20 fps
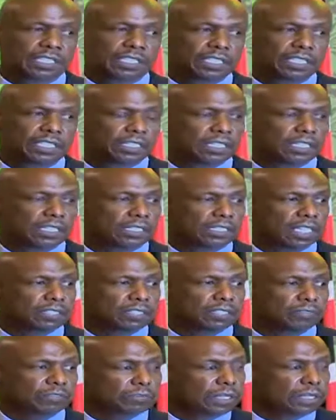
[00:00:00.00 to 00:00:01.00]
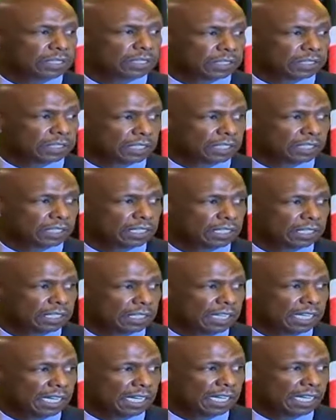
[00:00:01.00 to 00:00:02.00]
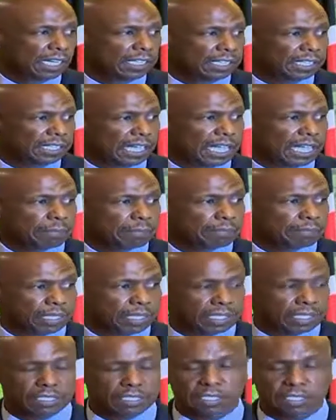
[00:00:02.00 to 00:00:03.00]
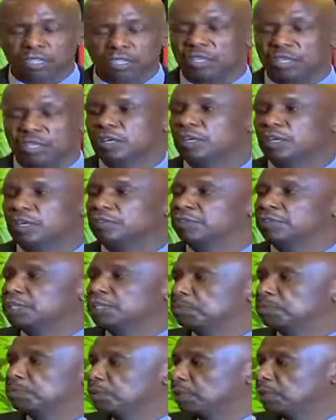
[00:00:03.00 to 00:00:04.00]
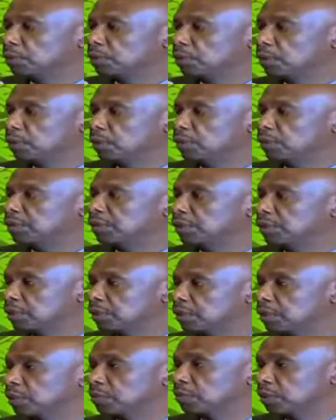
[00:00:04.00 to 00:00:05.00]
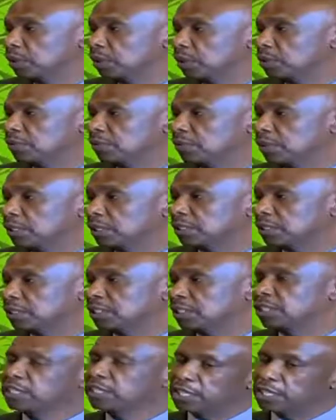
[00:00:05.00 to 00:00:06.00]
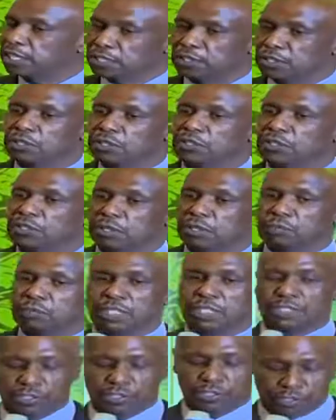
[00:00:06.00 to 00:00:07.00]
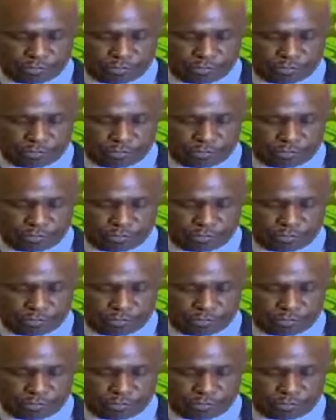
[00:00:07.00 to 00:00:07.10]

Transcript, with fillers: is the transformation and the happiness of the people of this republic of ours. Thank you. God bless